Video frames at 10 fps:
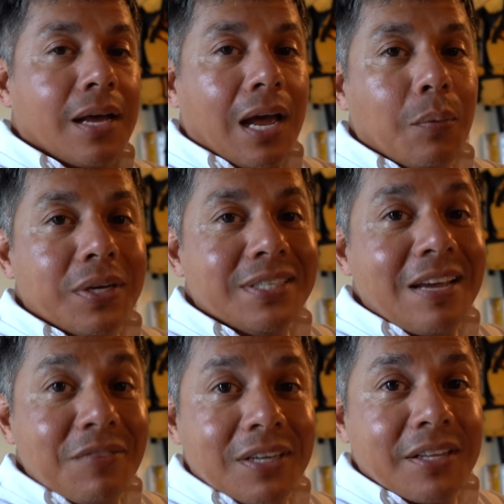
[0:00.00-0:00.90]
I would
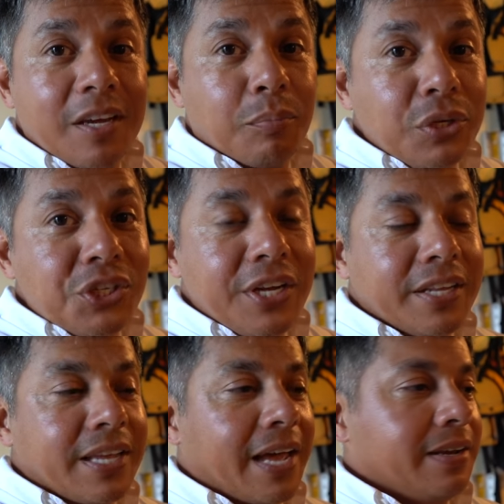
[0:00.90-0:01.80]
definitely
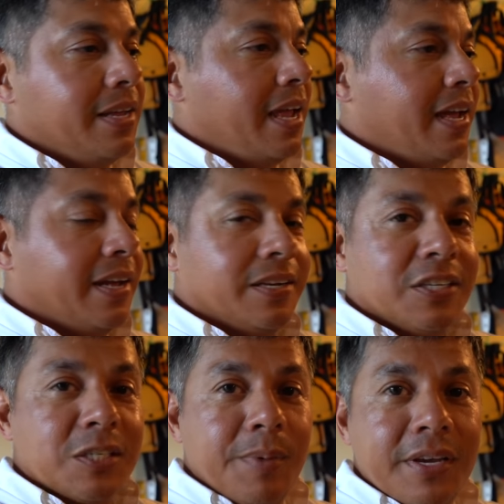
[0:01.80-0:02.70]
appreciate that. And
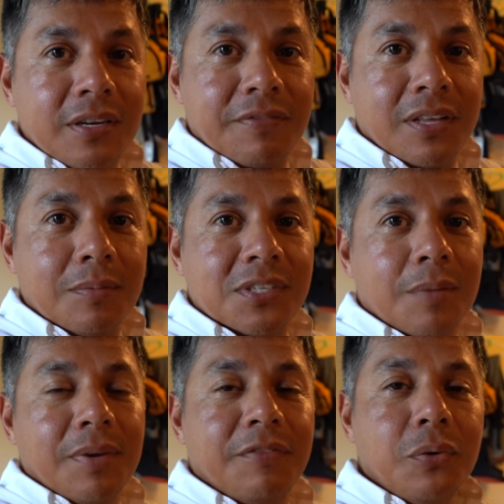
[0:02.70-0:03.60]
speaking of thumbs
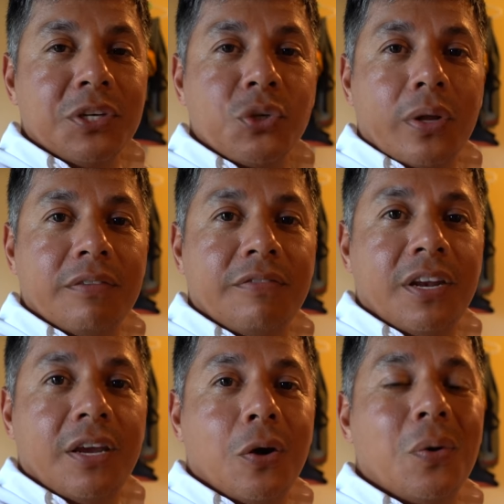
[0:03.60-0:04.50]
up, if you enjoyed the
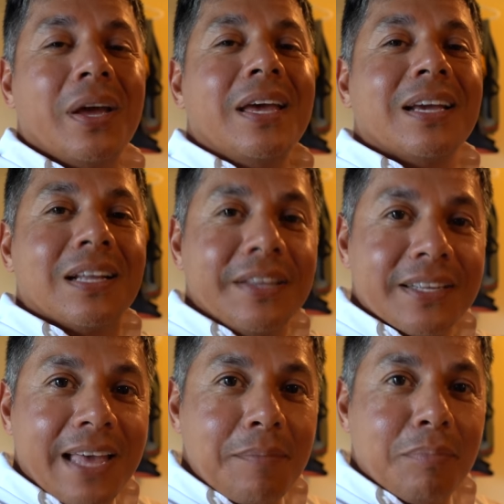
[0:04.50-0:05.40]
video,
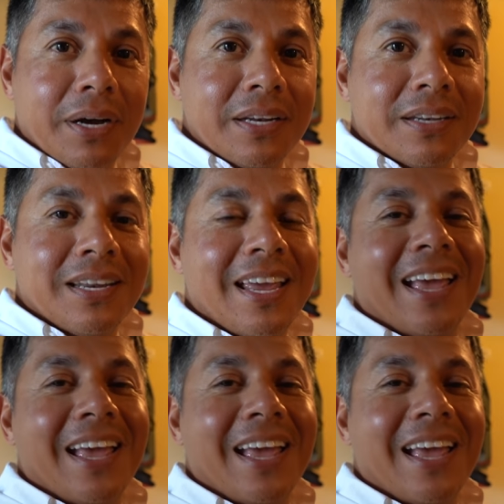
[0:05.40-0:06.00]
click that button.